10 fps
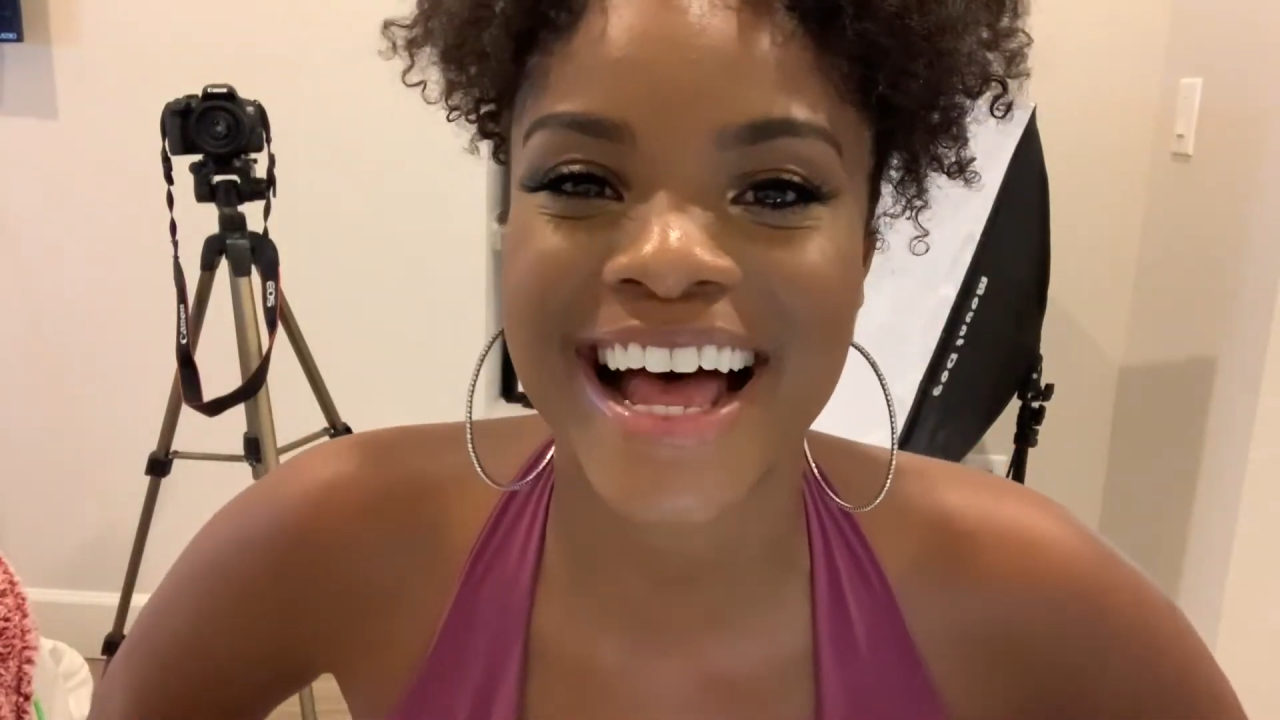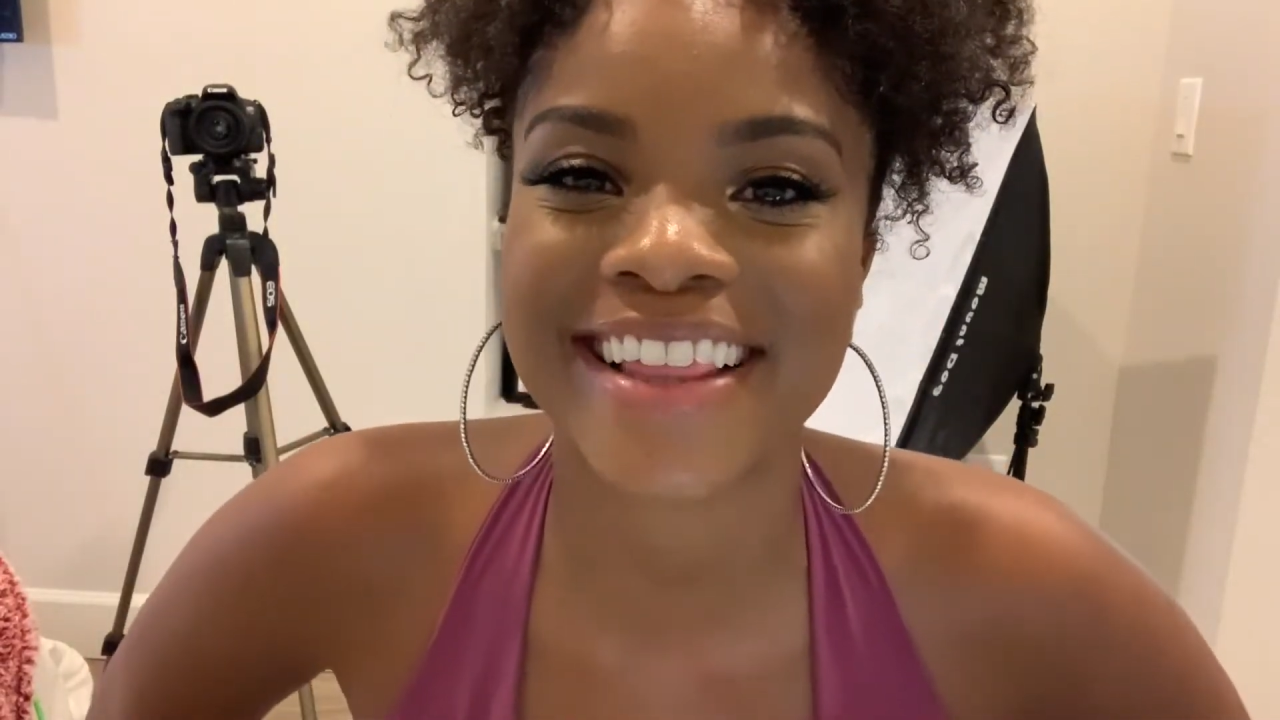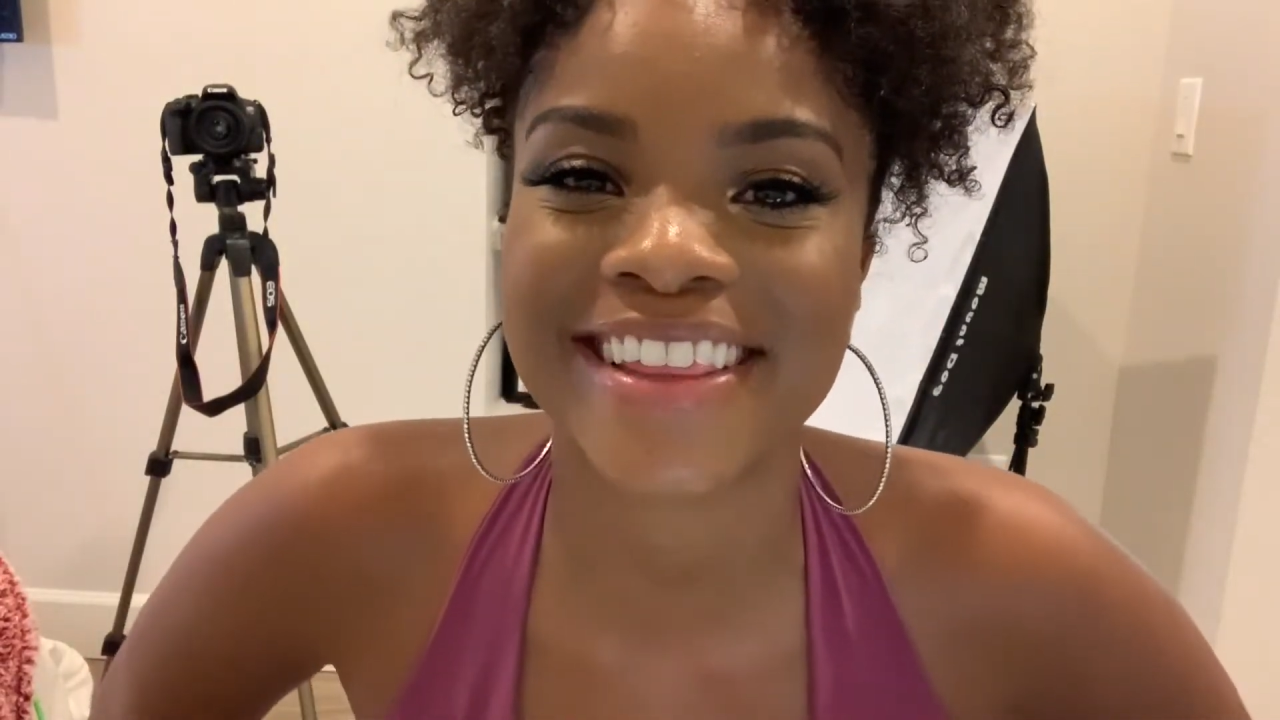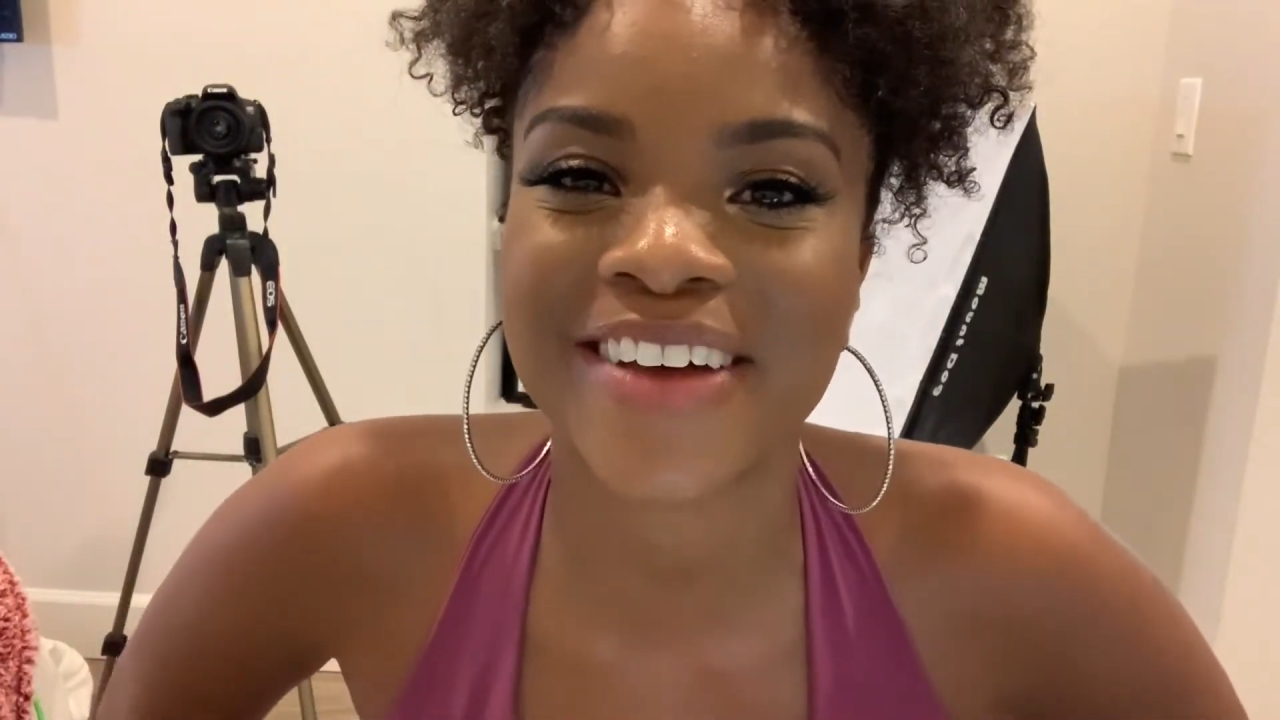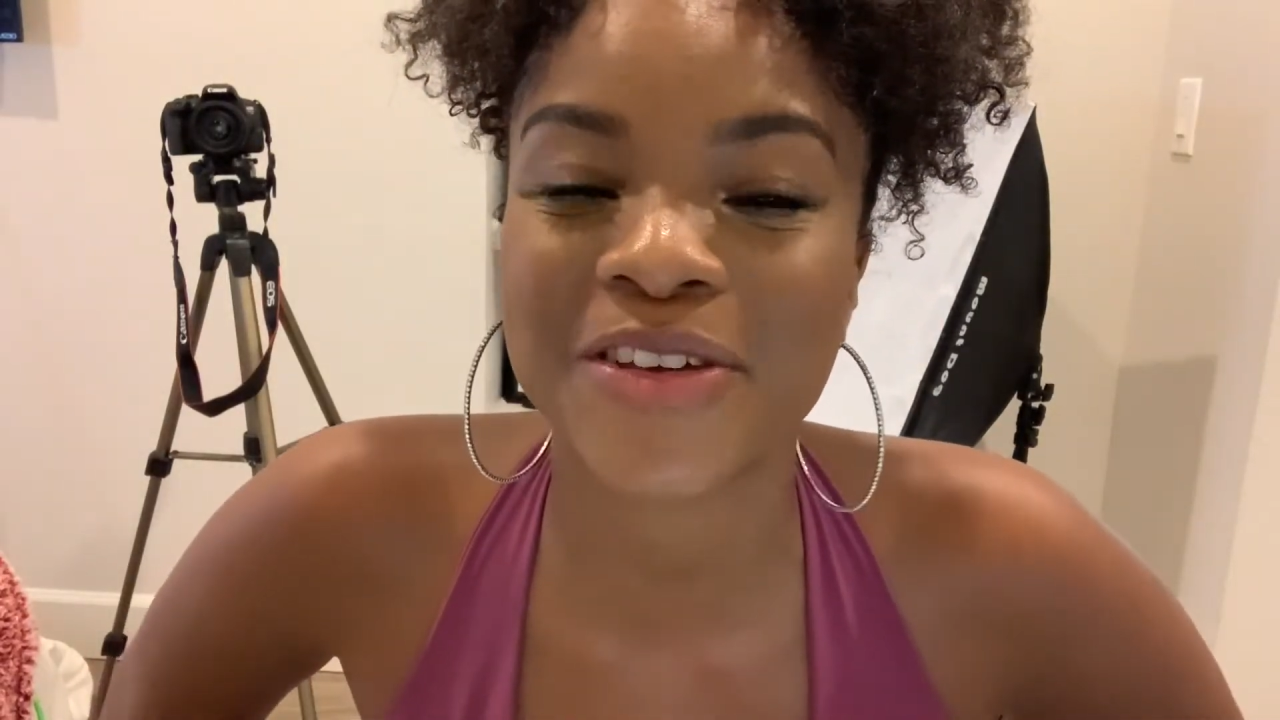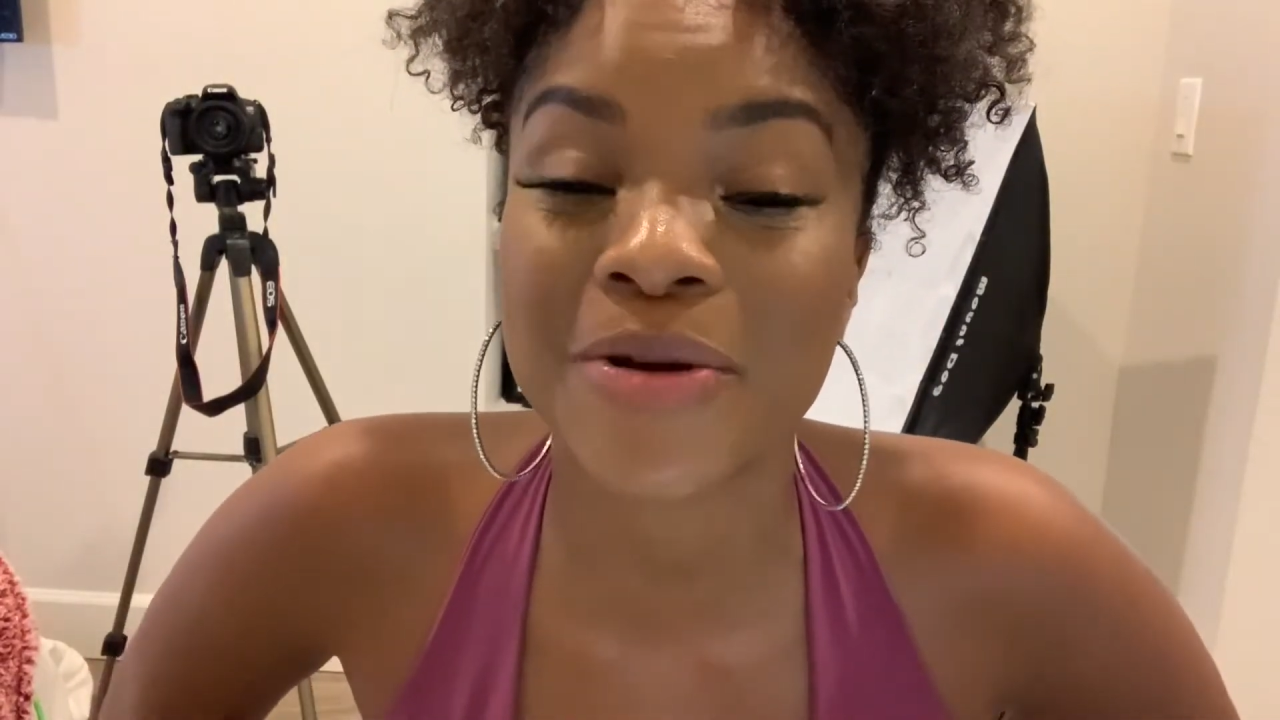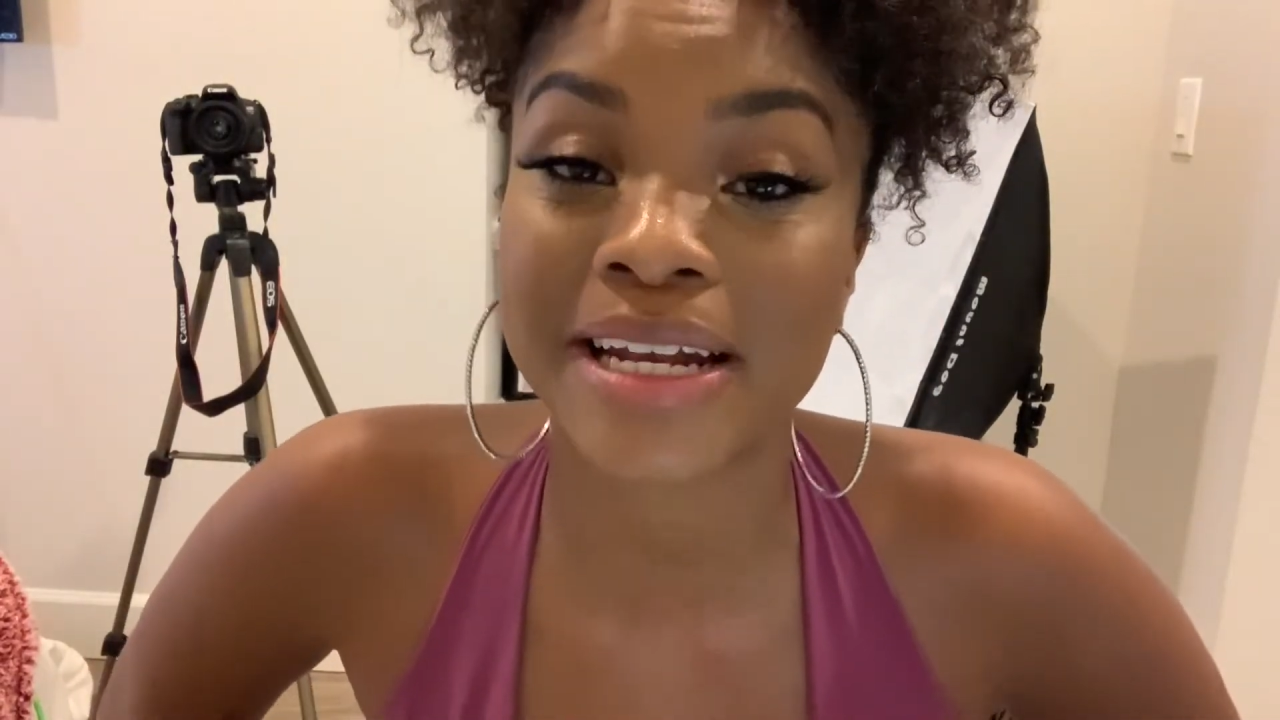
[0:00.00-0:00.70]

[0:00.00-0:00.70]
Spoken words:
I love you